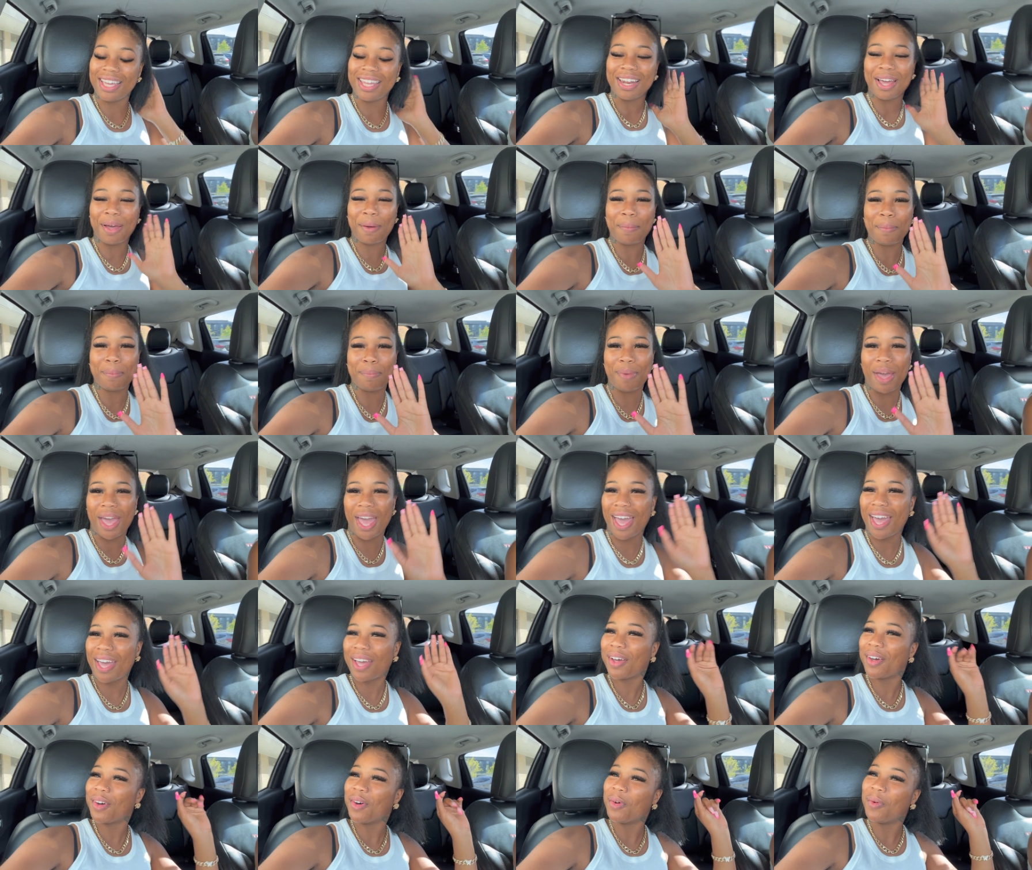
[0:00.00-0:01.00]
and I'm
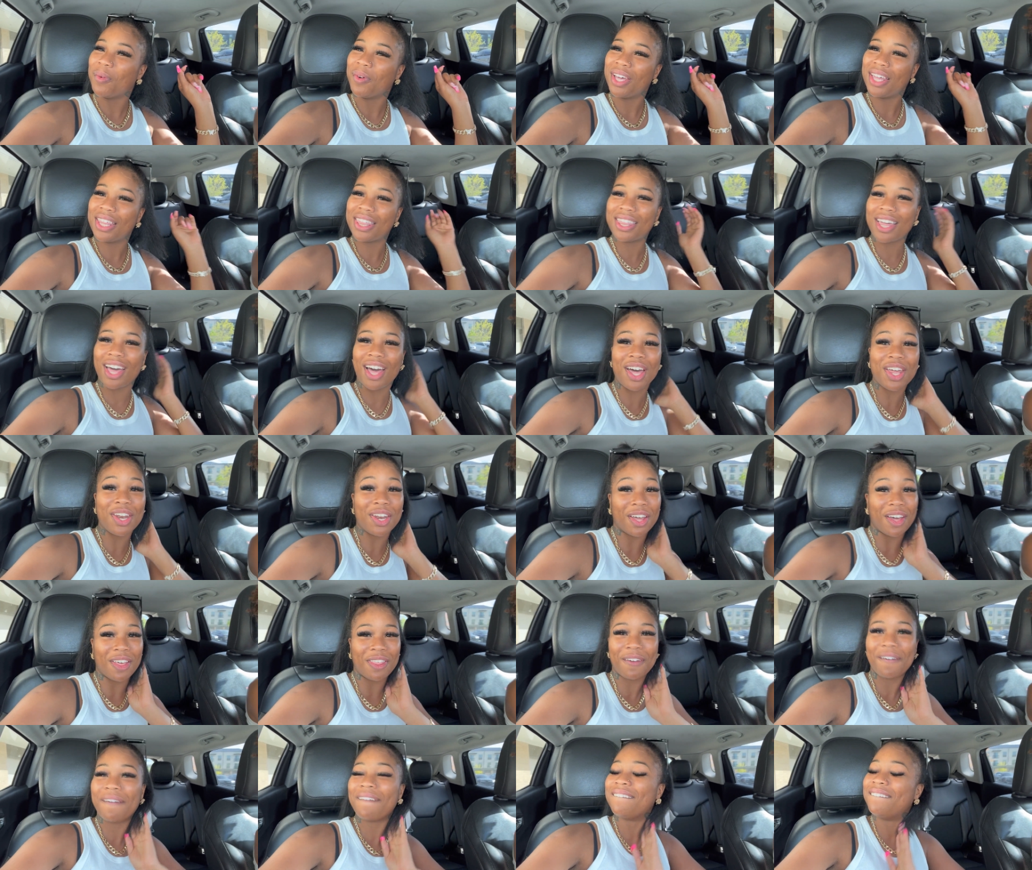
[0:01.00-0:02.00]
back with
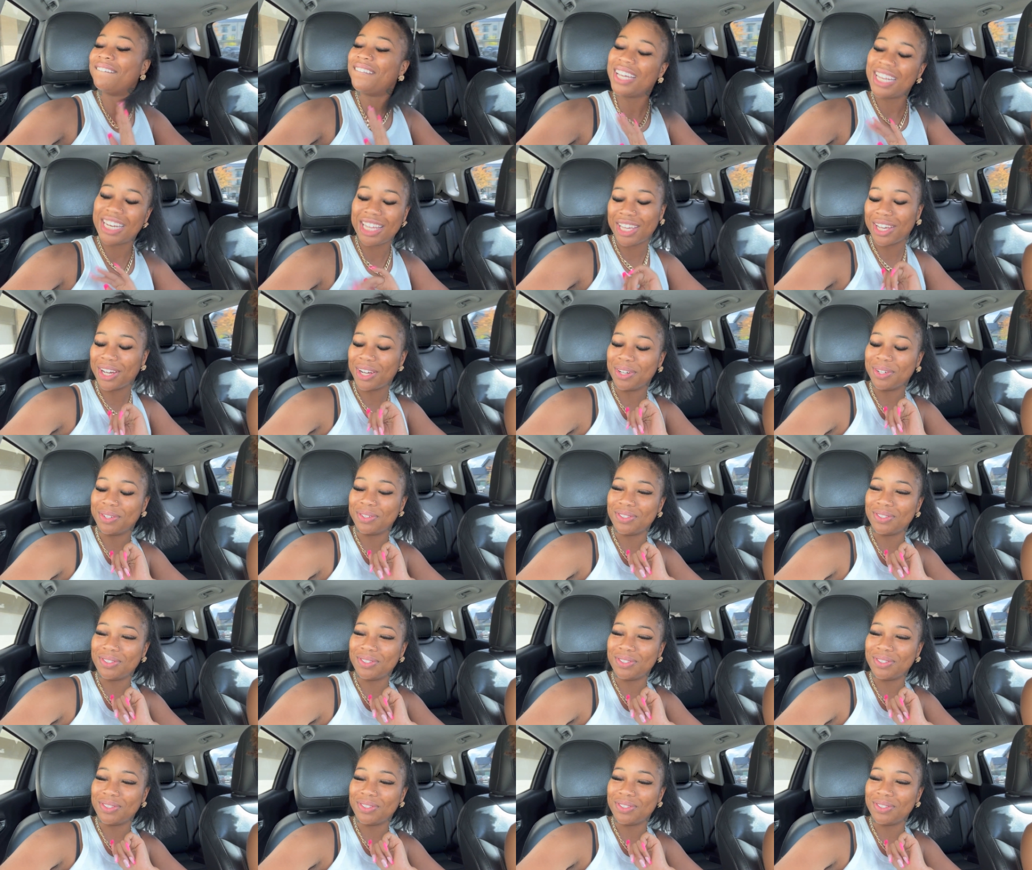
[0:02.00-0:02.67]
another video.